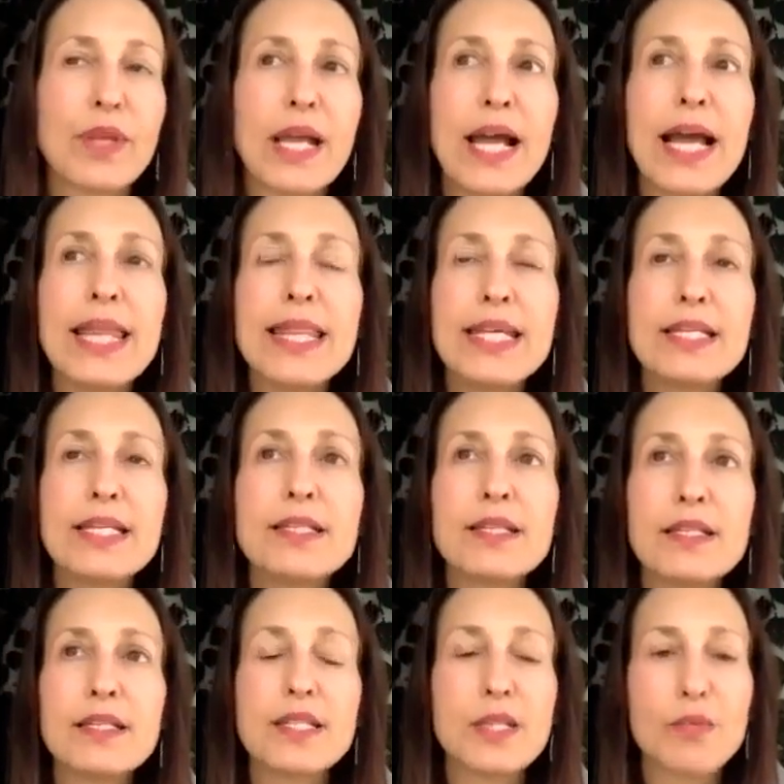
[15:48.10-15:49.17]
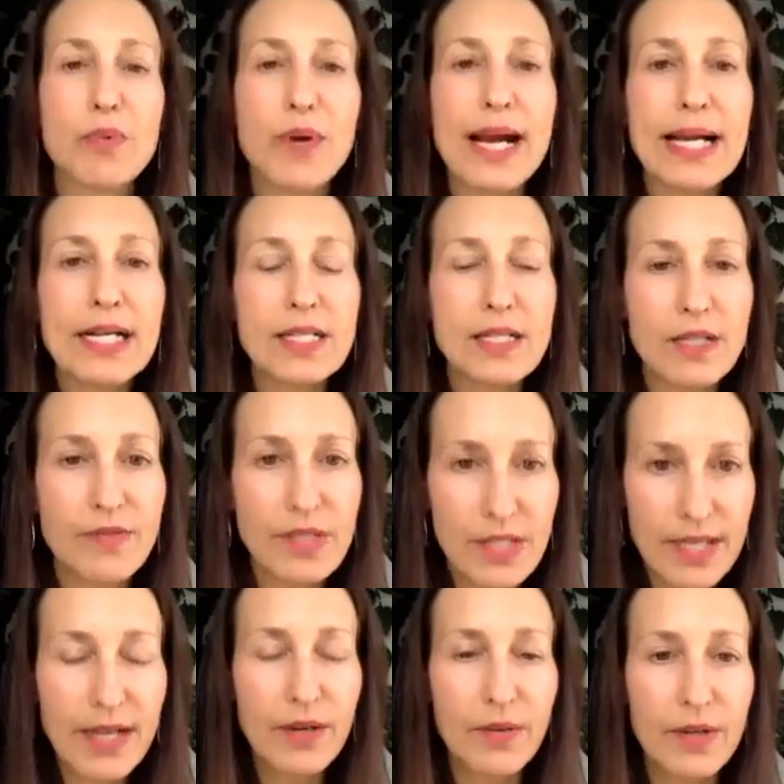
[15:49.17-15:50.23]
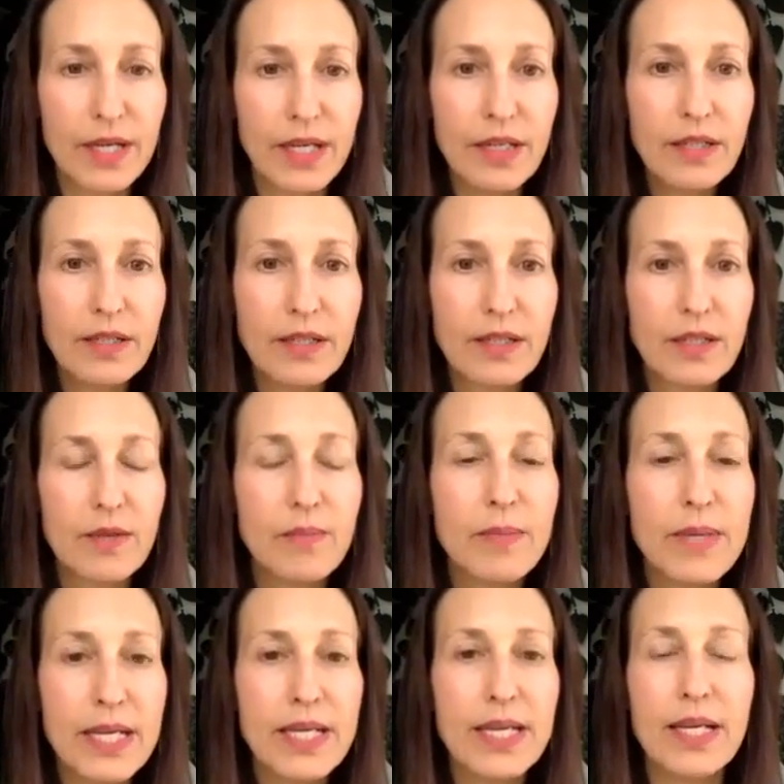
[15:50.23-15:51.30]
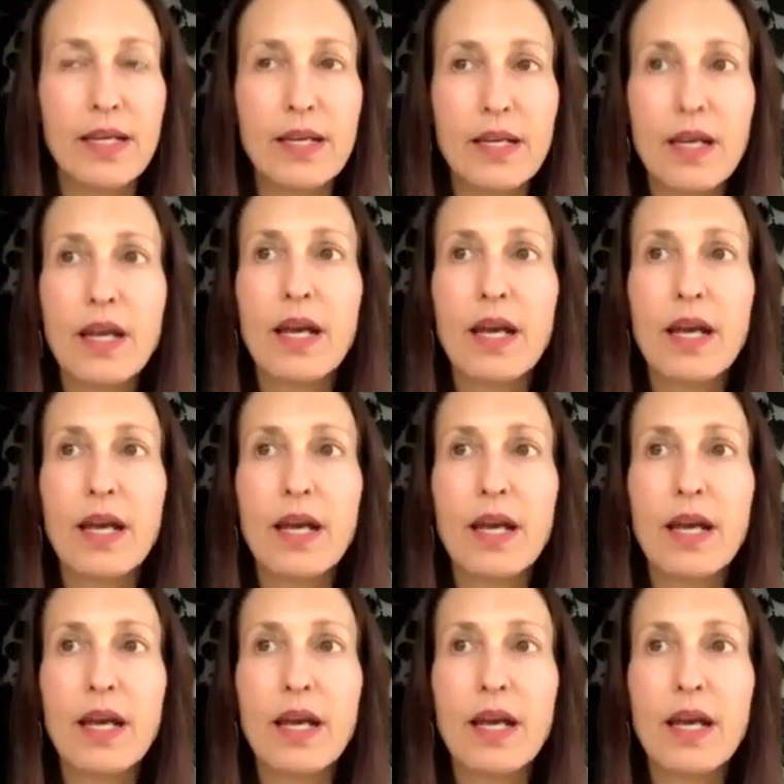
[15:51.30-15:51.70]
And this is the practice of integrity, meaning